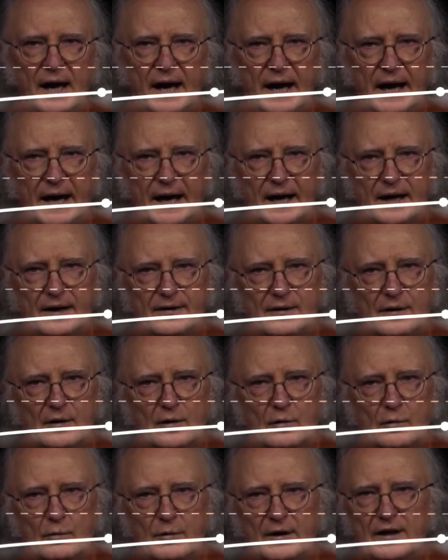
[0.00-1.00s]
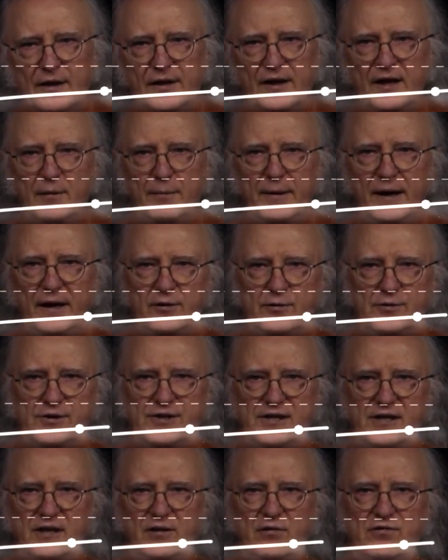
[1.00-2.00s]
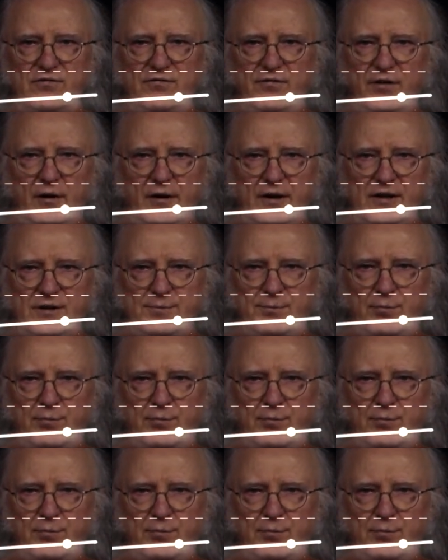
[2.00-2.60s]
and we think about, you see there's various